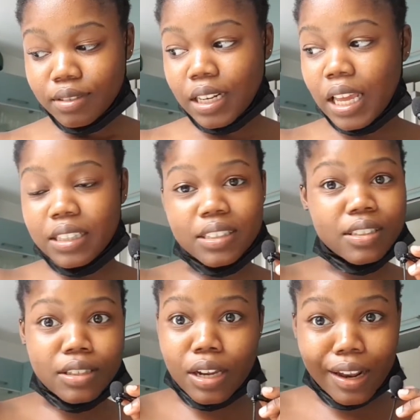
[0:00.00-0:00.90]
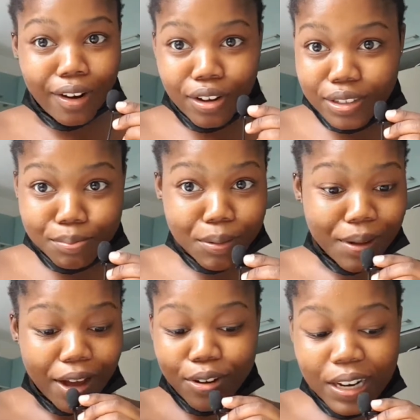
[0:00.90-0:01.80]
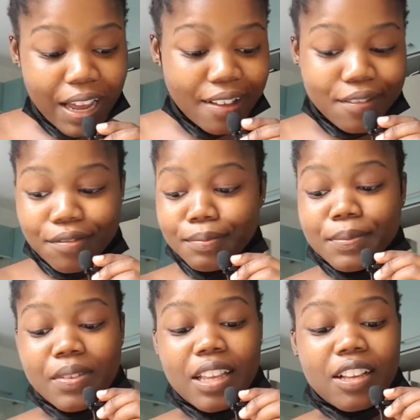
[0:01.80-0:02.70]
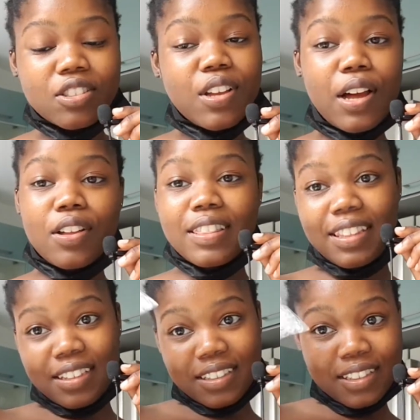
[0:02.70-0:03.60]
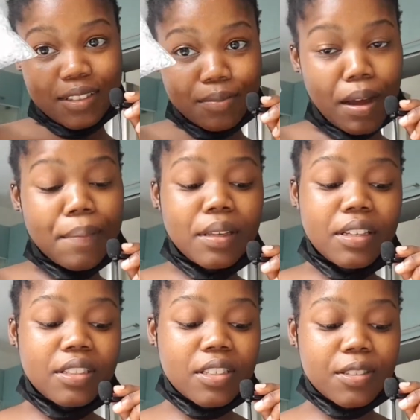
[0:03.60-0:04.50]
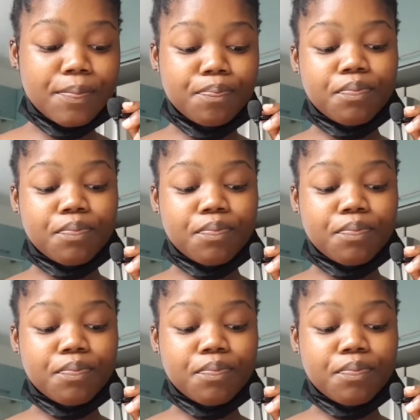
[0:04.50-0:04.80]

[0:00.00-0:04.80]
Like, this is gonna last me my whole life. So I got this, my beads.